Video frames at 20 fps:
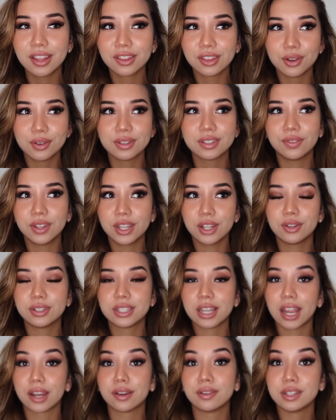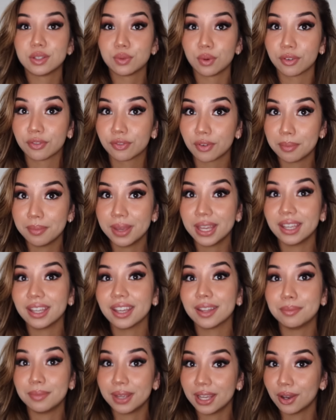Those video diaries were for
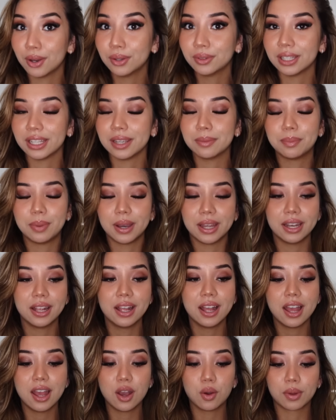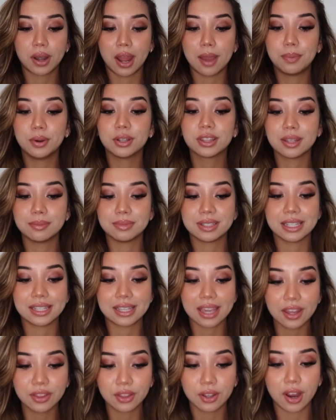me and me only. But when I put them
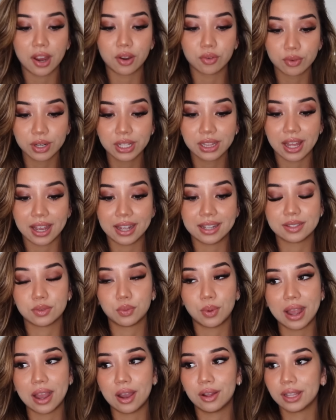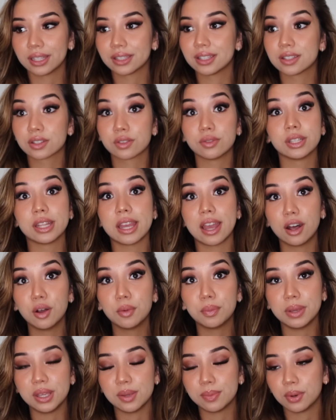together, I realized, wow, like this could really
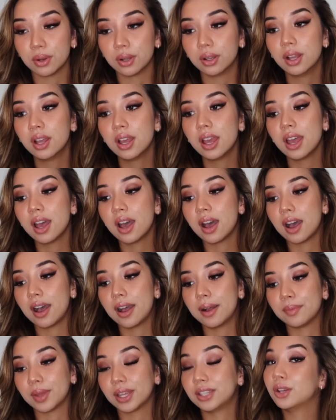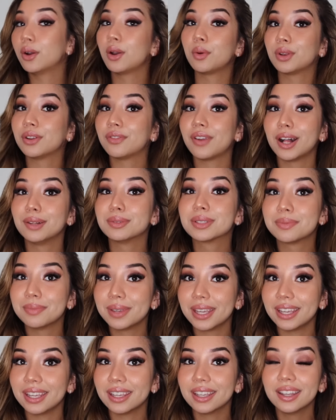help people. I know it would have helped
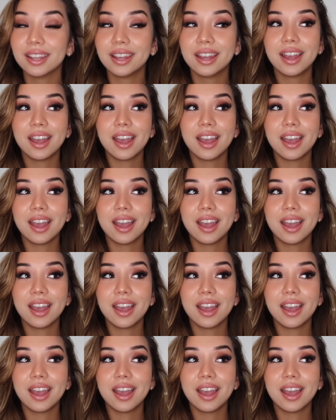me.